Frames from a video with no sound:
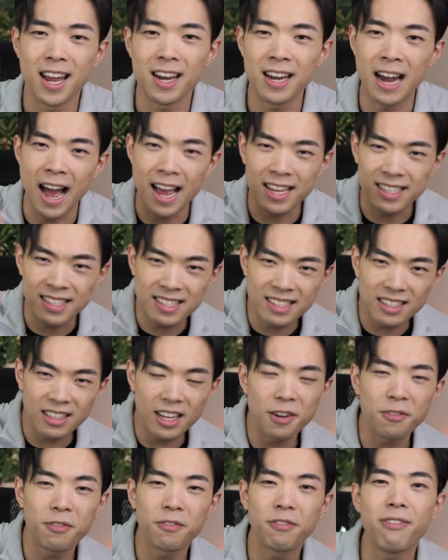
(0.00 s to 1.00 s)
And I
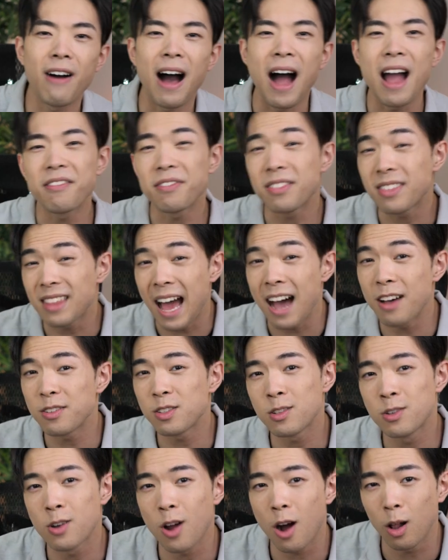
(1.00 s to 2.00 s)
slid
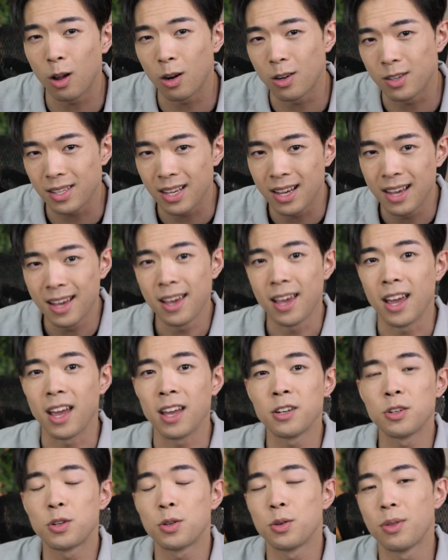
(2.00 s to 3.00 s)
$5,000
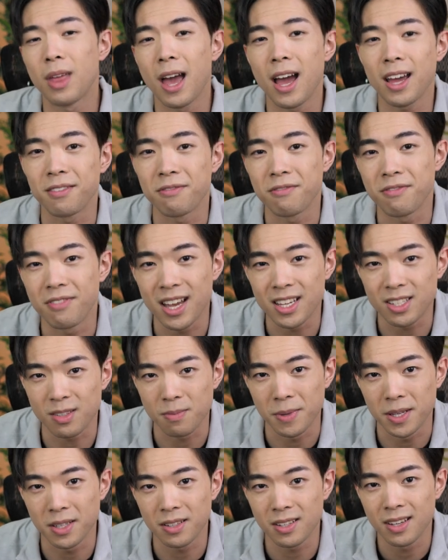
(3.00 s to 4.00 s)
into that
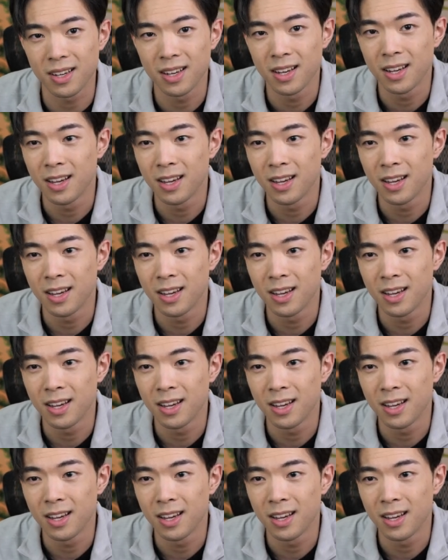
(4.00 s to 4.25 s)
investment.